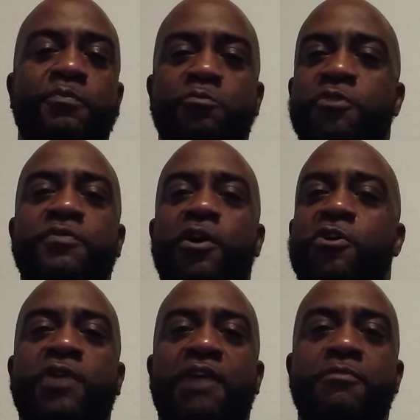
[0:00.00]
Moving
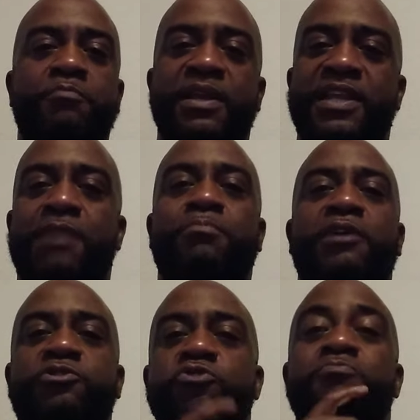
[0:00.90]
on crib. I haven't been there in
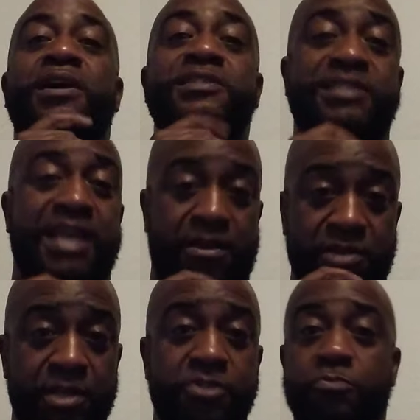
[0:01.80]
about 2 months now.
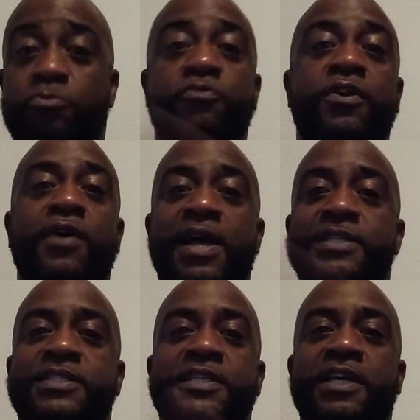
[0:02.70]
So move your
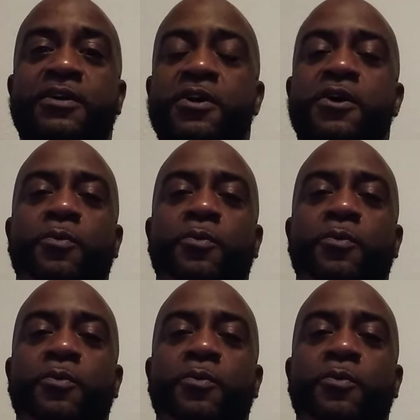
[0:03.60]
ass in here.